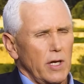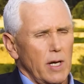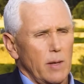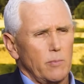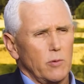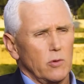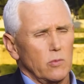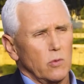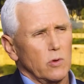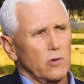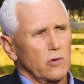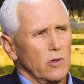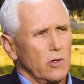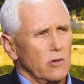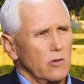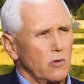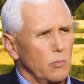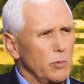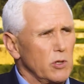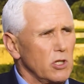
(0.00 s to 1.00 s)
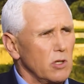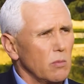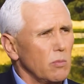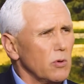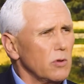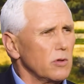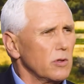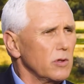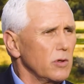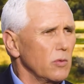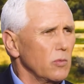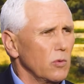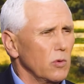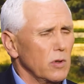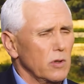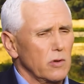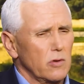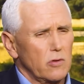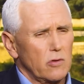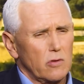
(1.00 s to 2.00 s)
happened was unspeakable.
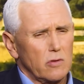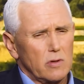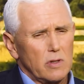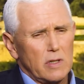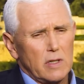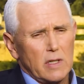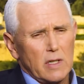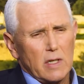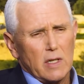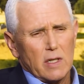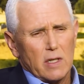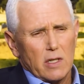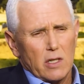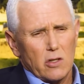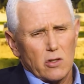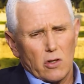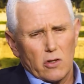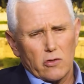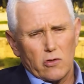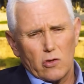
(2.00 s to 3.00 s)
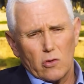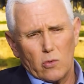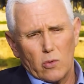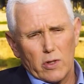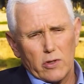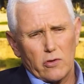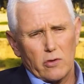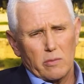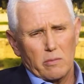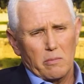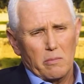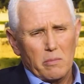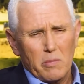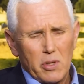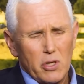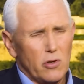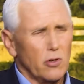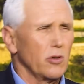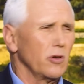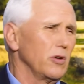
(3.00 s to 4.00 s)
It also wasn't
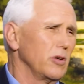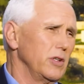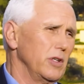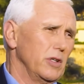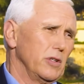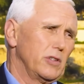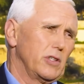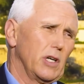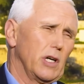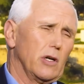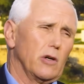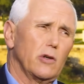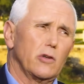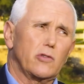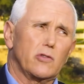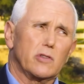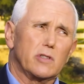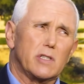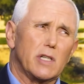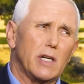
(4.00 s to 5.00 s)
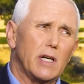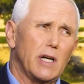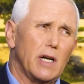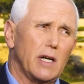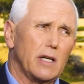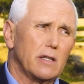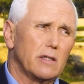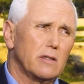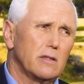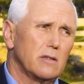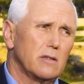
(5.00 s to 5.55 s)
merely a terrorist attack.